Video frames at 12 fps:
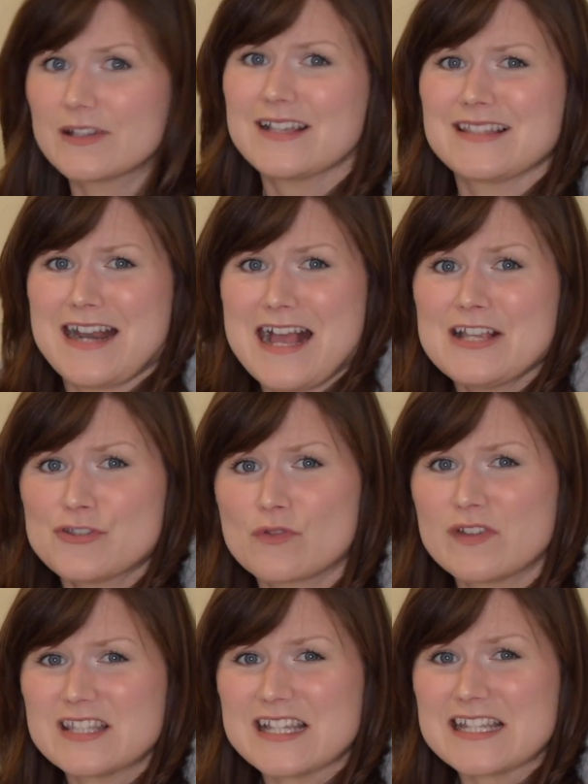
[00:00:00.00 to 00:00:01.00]
Like, it's an
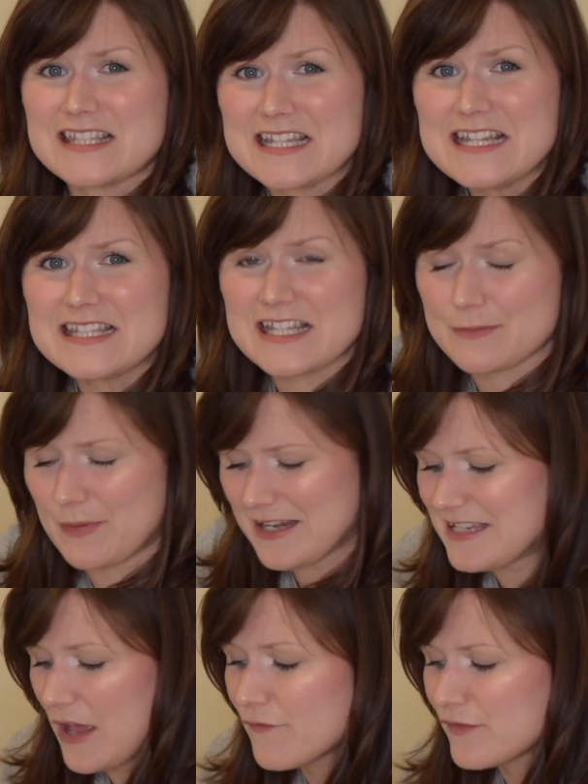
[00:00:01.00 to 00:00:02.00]
astrophysics thesis. By
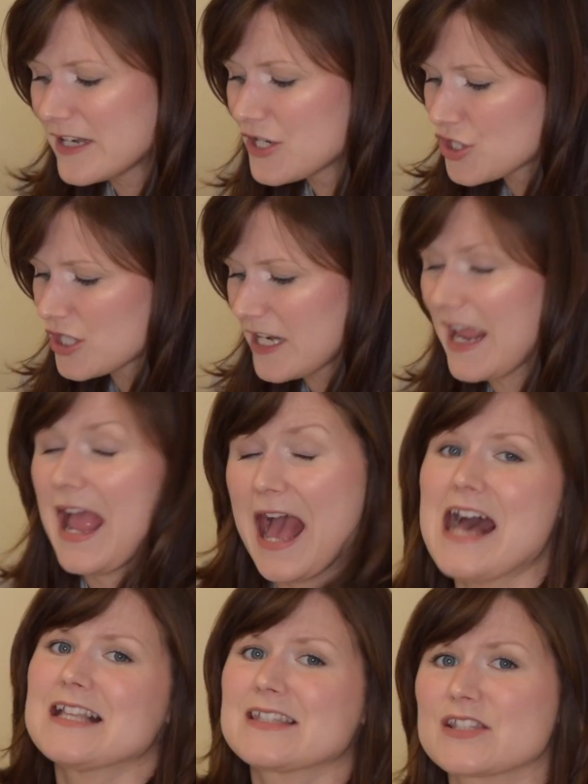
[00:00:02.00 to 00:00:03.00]
definition, it
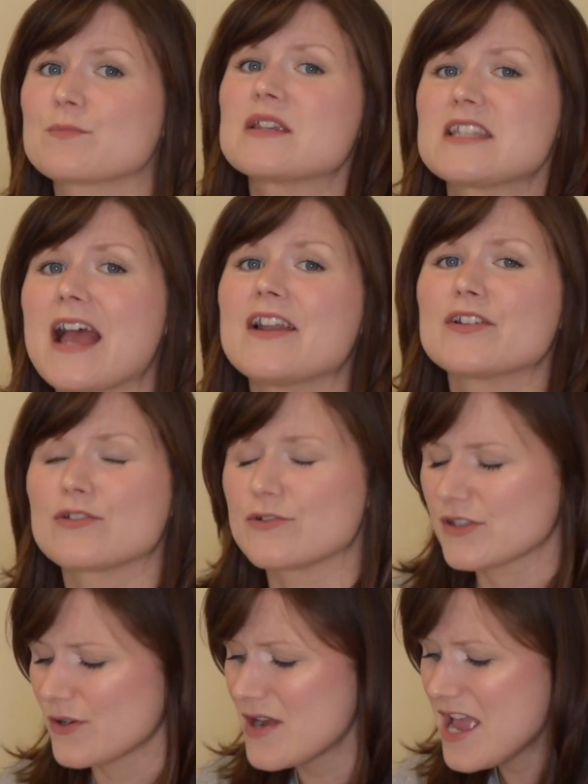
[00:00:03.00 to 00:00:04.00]
has to be technical.
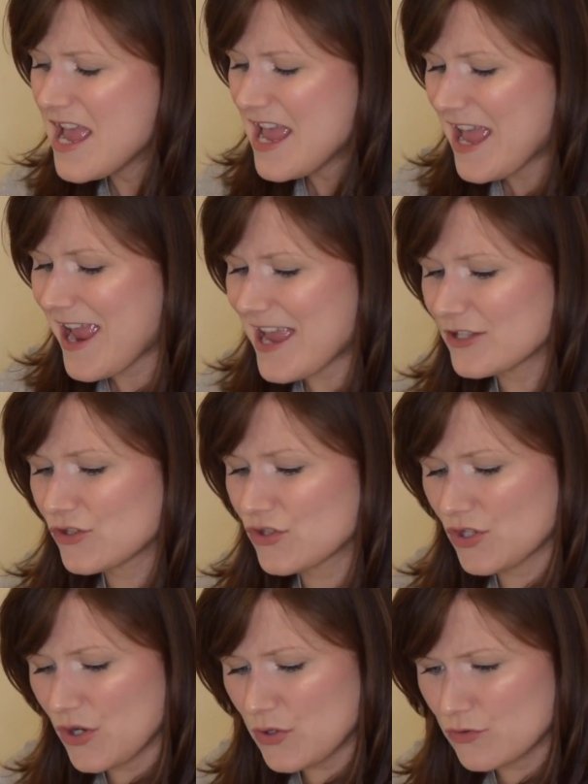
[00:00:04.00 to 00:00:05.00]
So it's
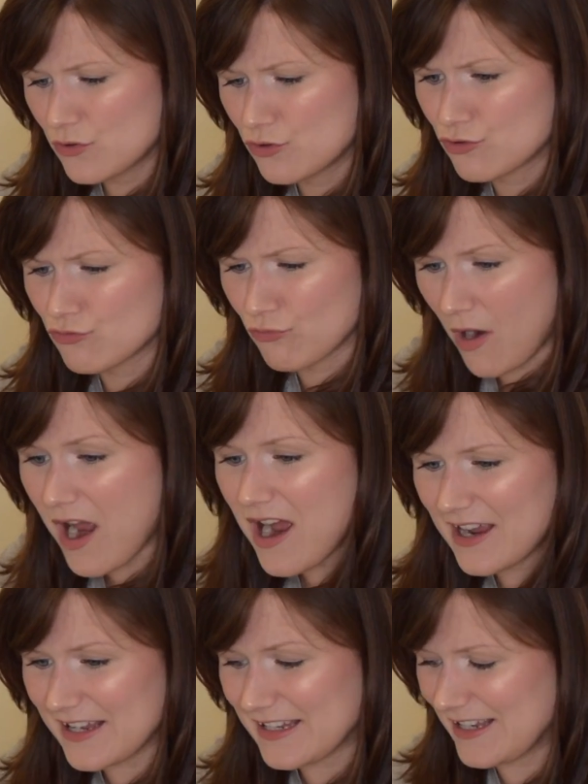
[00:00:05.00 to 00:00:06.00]
so
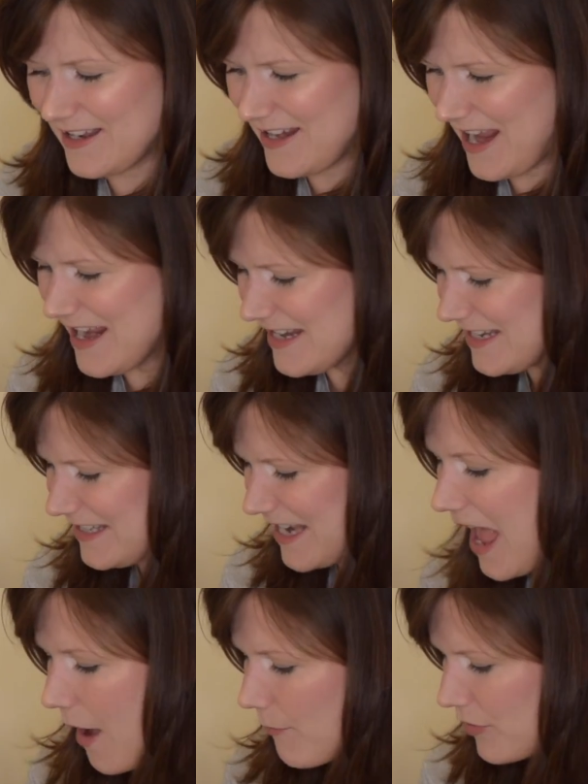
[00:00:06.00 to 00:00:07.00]
dry and
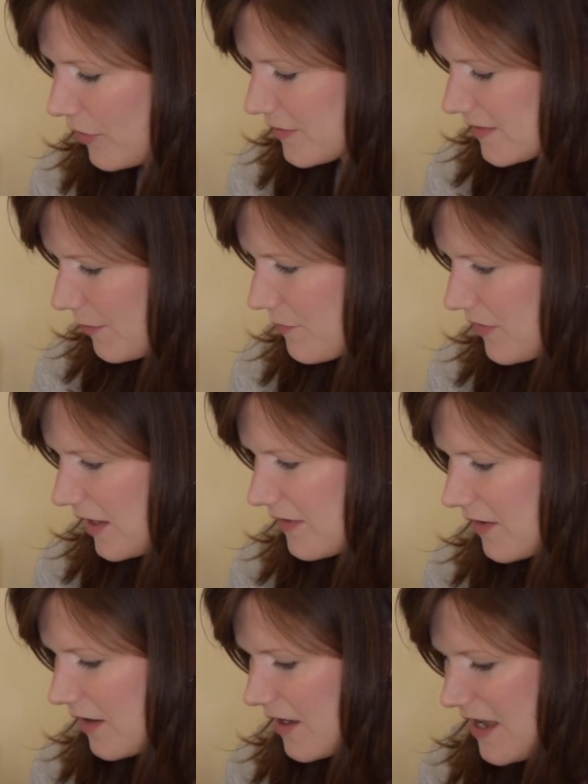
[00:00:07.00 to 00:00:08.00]
in-depth on something
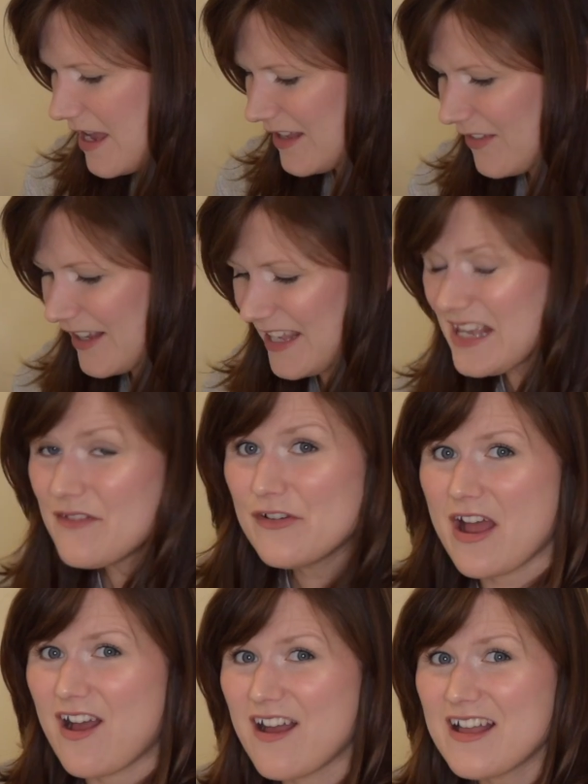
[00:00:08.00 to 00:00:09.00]
that, like,
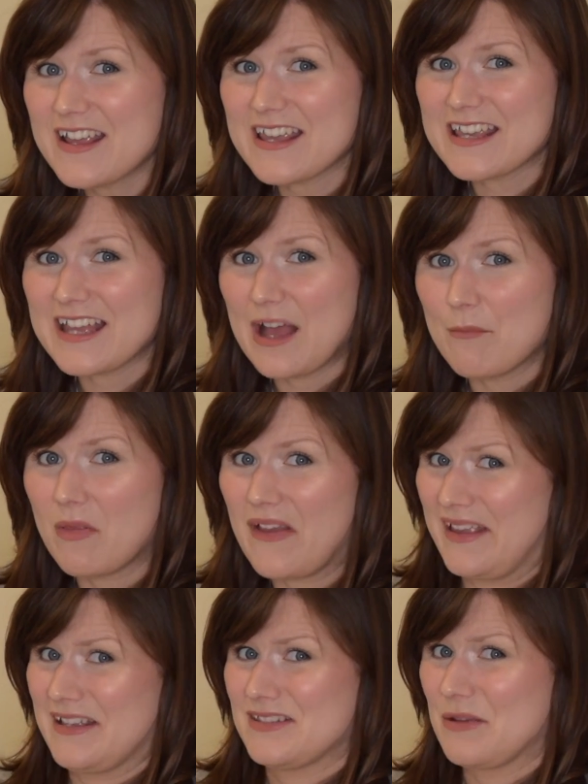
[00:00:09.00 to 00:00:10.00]
even I am,
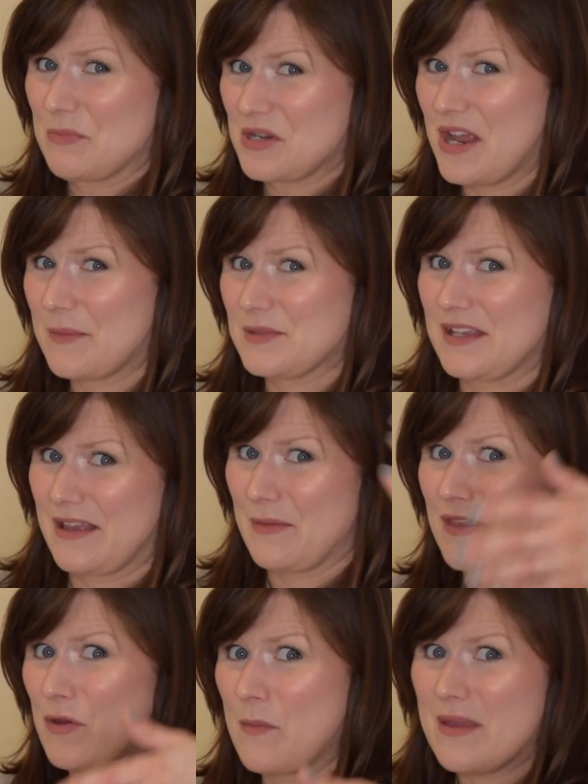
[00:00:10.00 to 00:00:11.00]
like, sometimes, like,
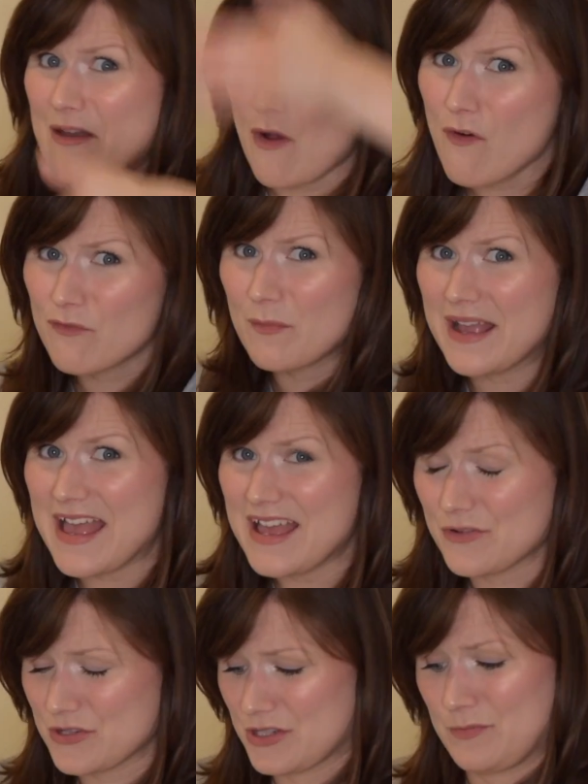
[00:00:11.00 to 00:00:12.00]
either a bit over my head
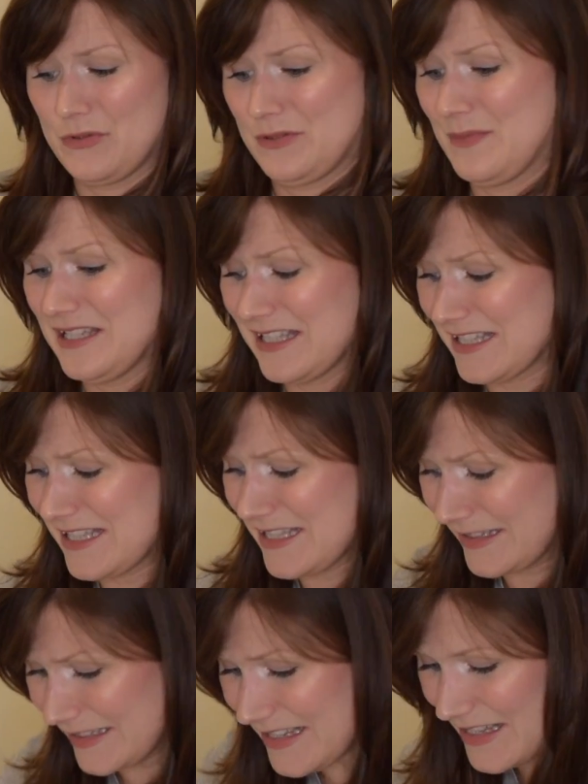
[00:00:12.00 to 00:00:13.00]
or just puts me to
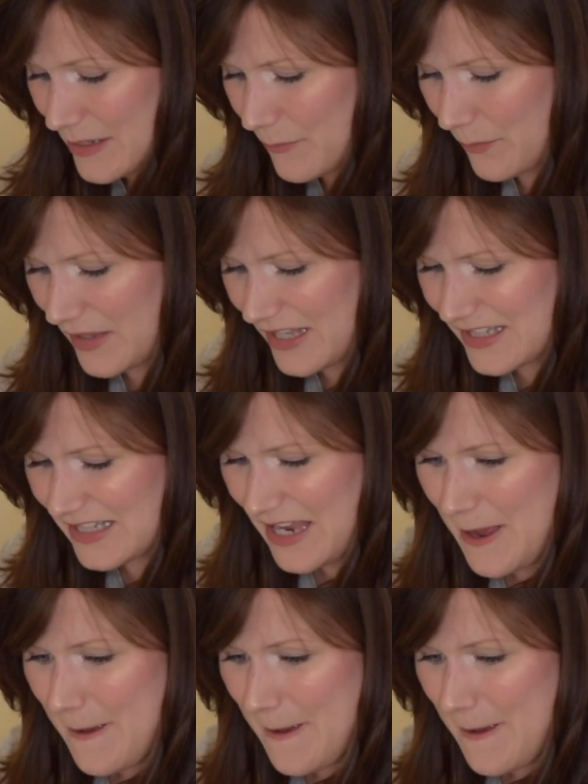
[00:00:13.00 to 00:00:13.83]
sleep, because